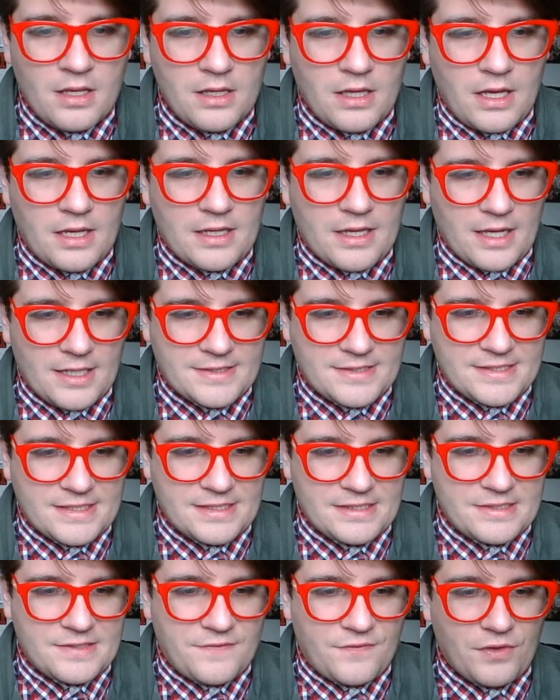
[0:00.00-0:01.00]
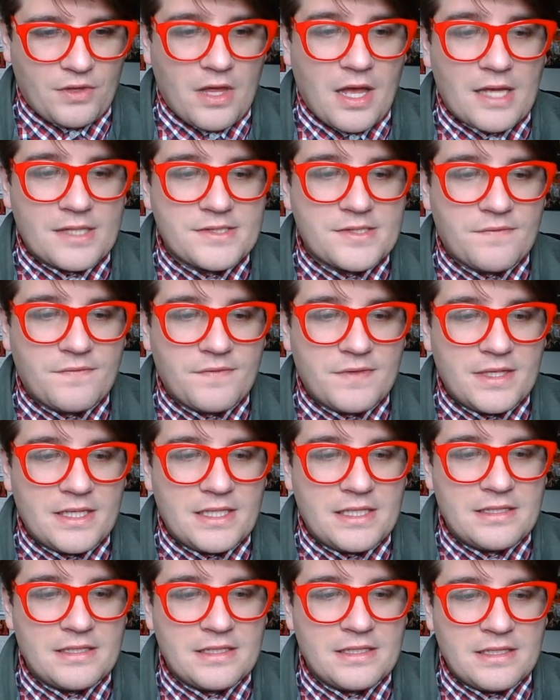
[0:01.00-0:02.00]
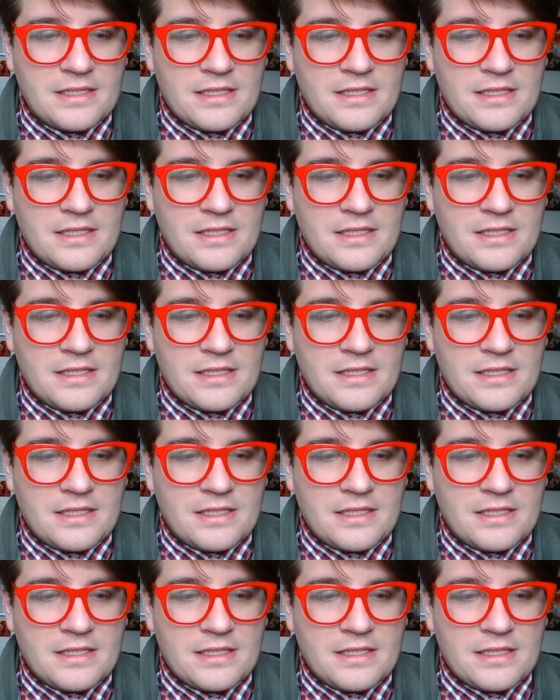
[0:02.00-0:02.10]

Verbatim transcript: Augustine's philosophy